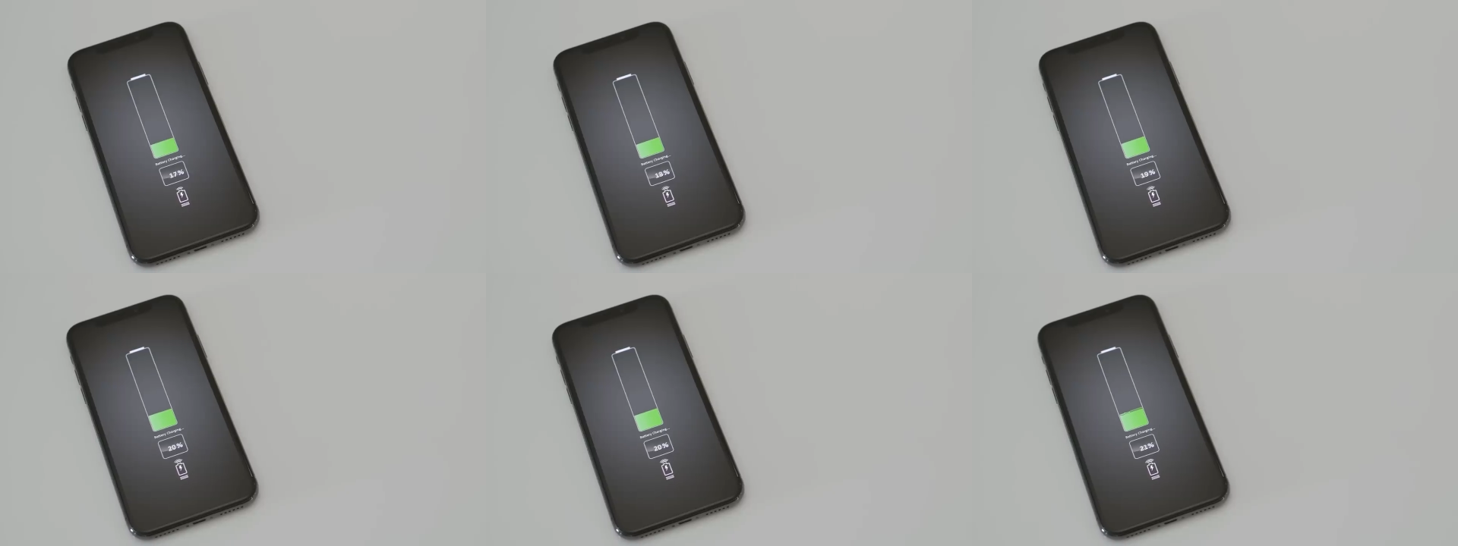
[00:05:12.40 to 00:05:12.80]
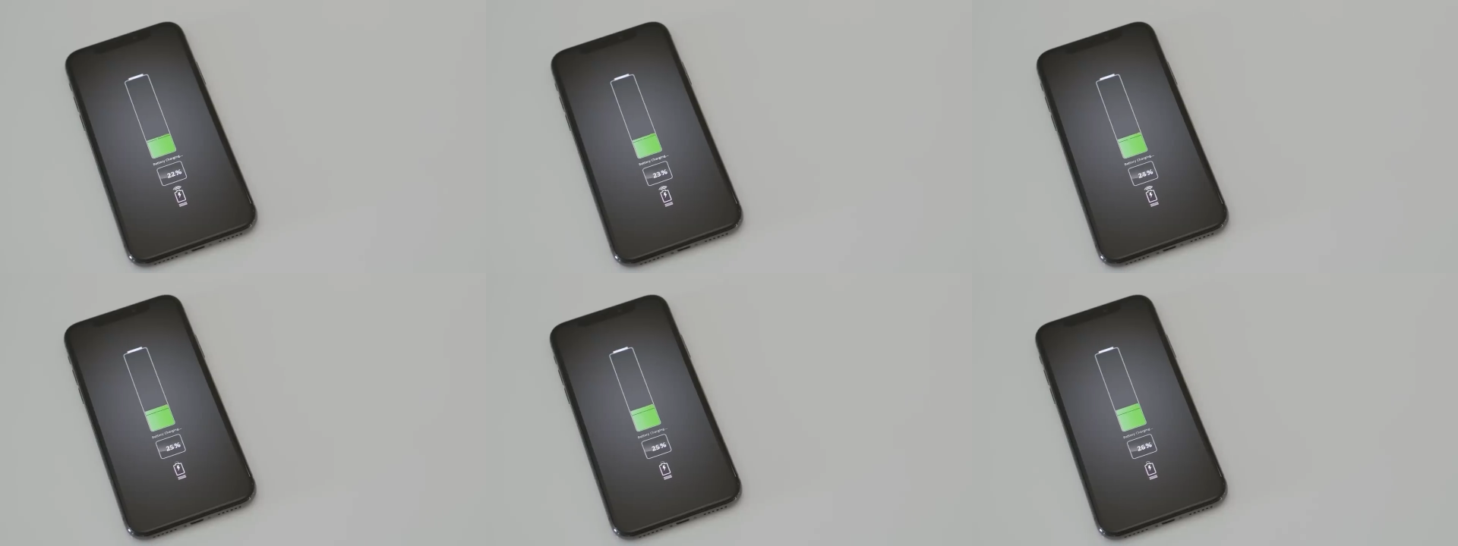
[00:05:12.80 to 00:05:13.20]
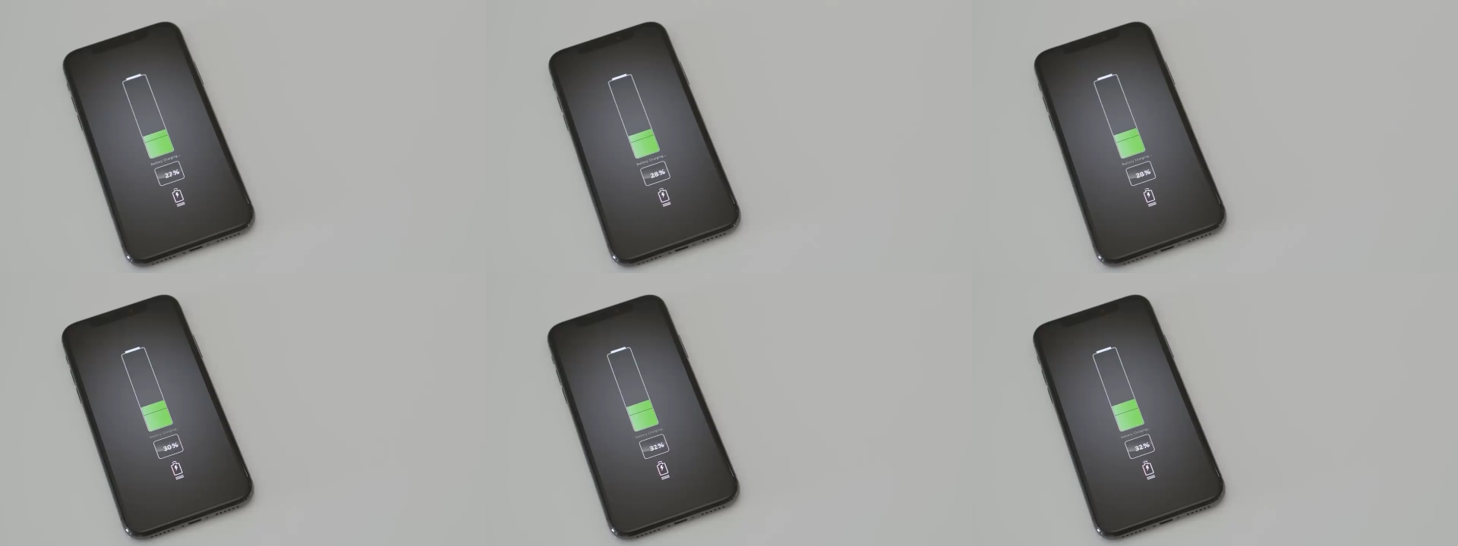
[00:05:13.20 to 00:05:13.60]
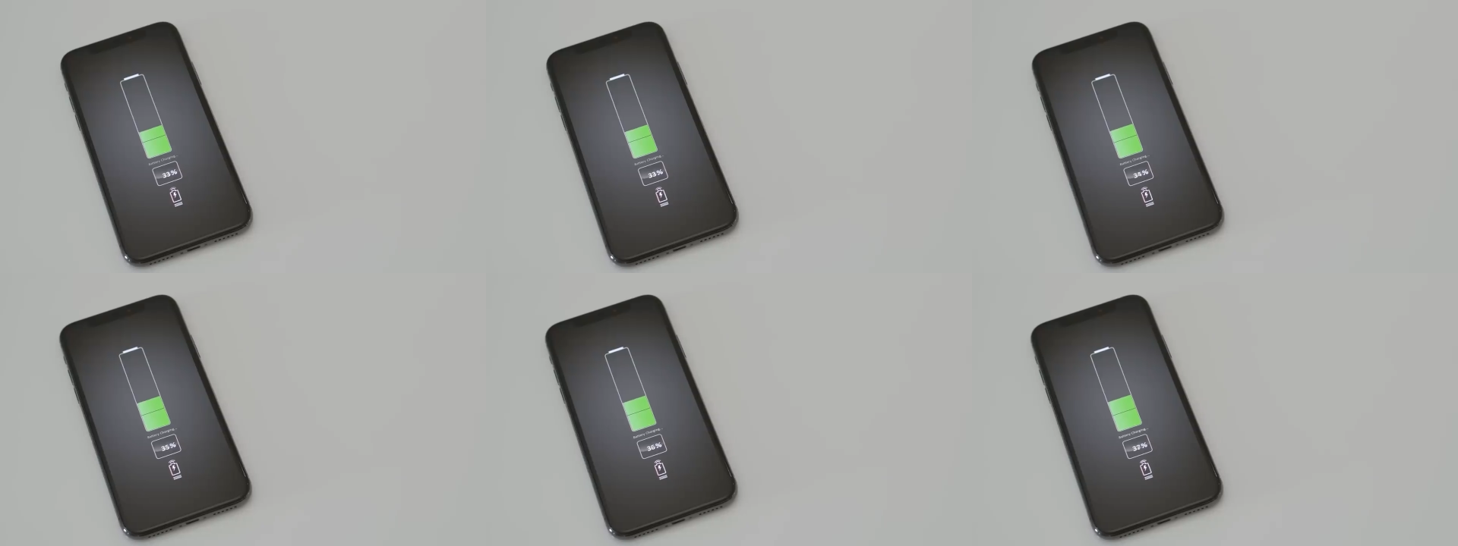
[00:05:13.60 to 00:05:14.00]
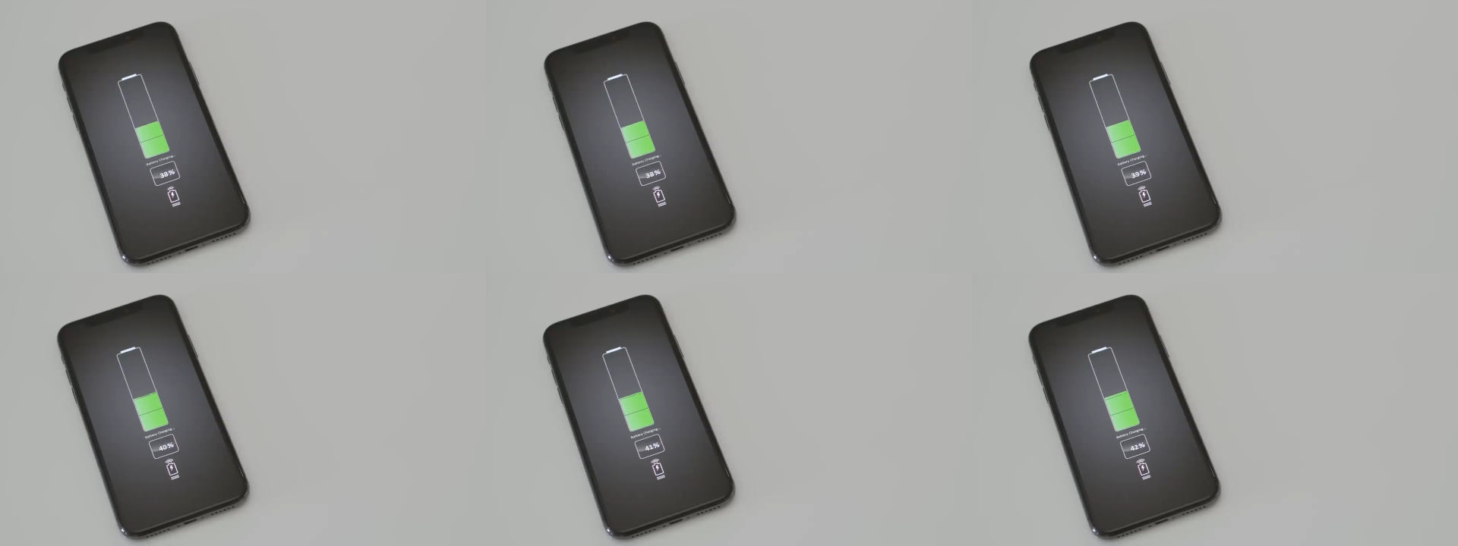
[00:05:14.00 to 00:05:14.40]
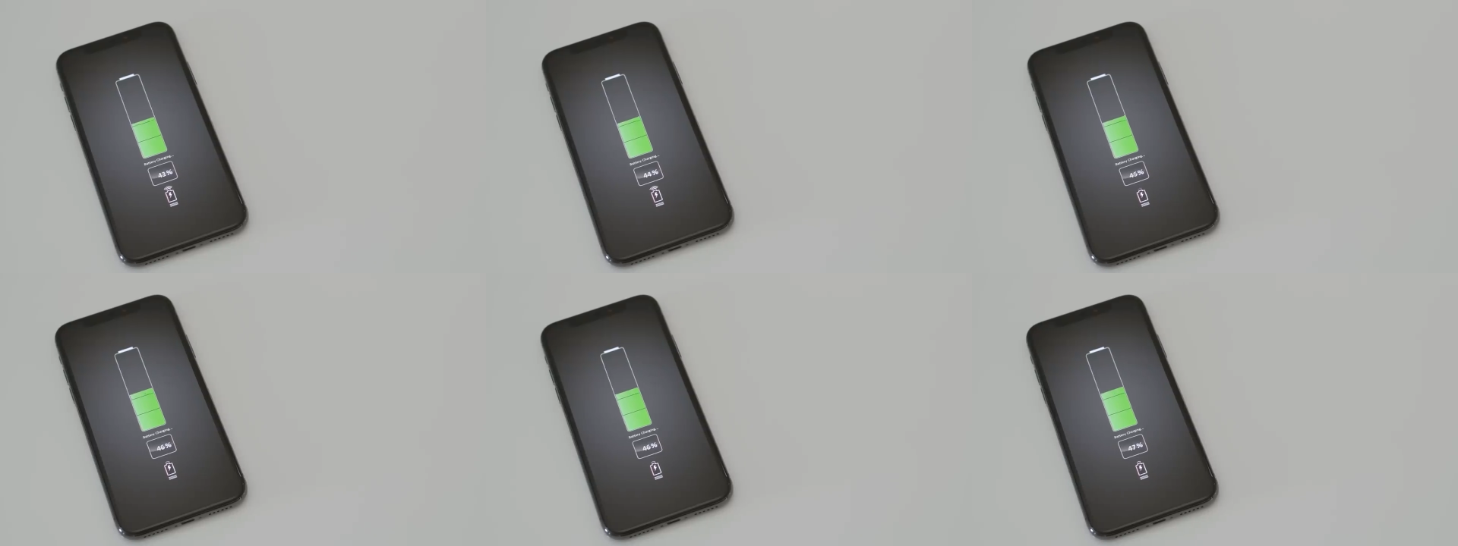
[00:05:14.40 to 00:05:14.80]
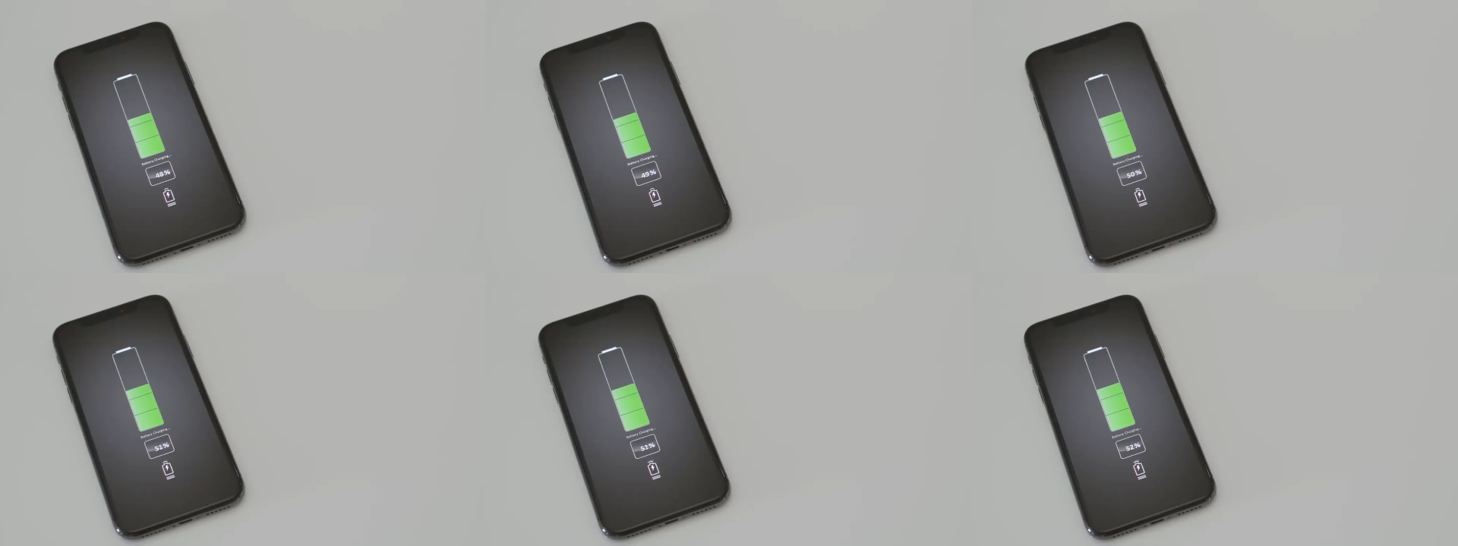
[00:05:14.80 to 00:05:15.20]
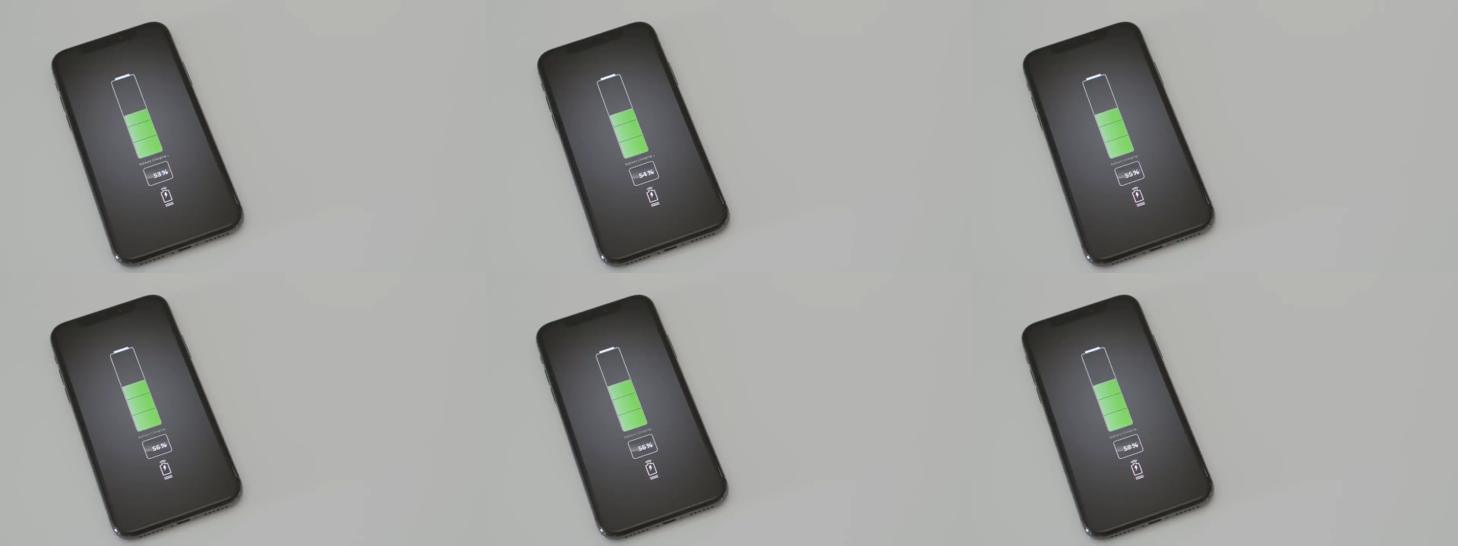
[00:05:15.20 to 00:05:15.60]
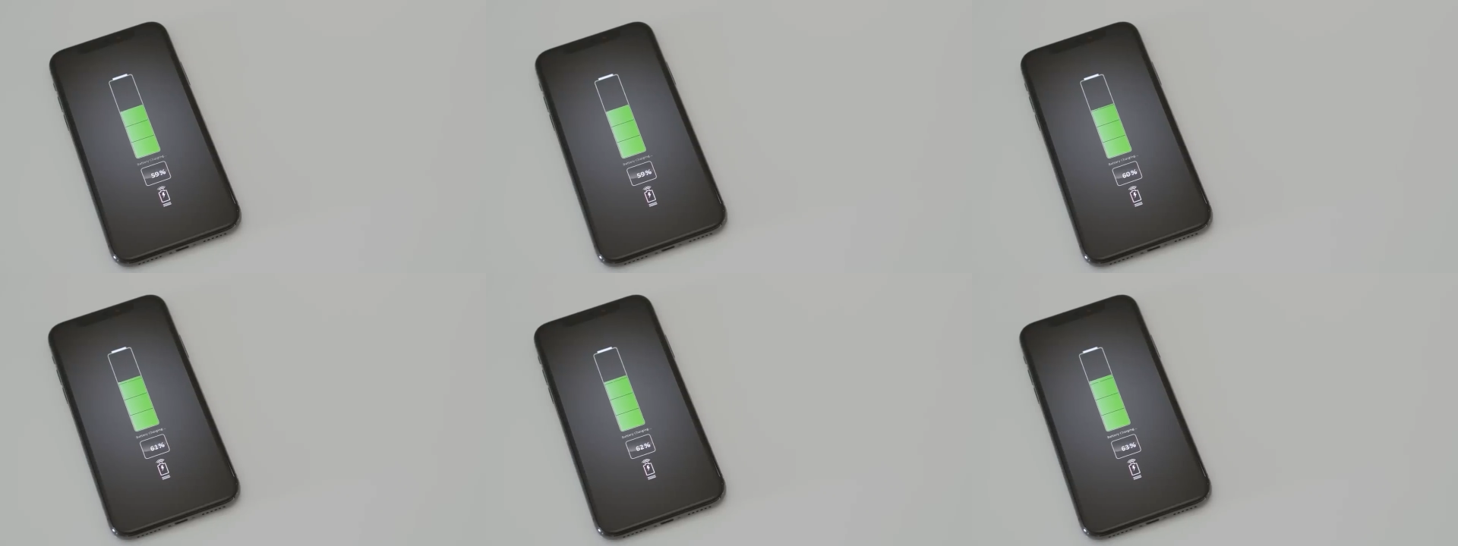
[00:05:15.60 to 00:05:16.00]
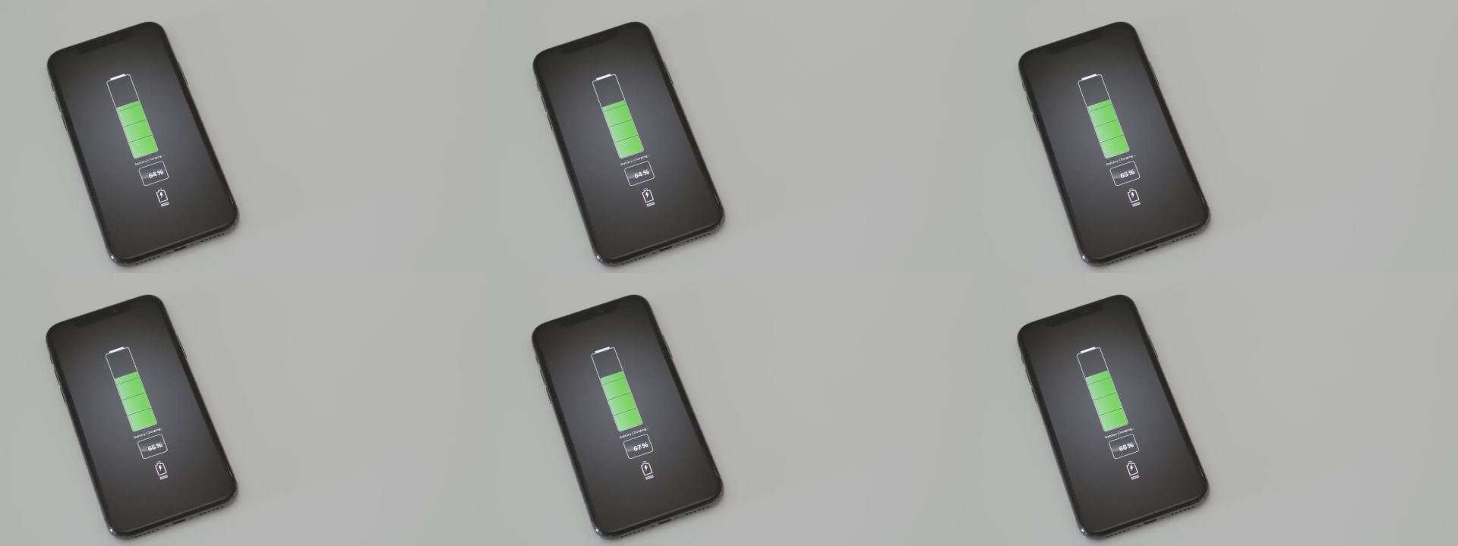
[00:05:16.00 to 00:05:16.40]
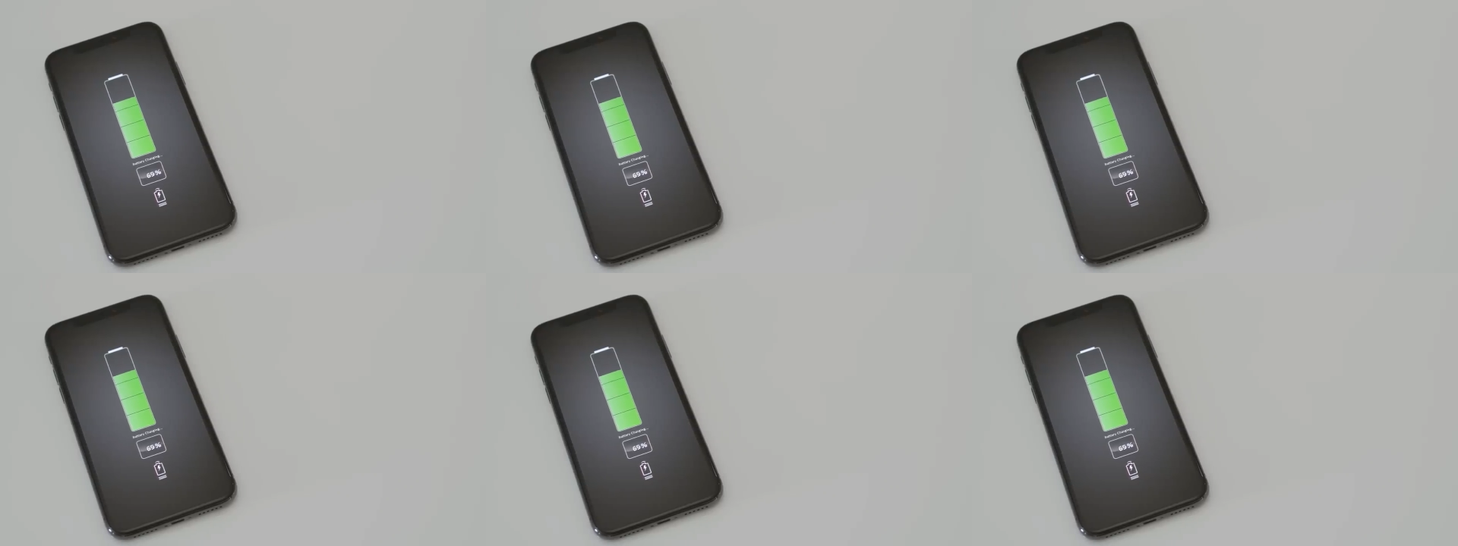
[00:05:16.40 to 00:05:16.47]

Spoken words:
[unreadable: no face in view]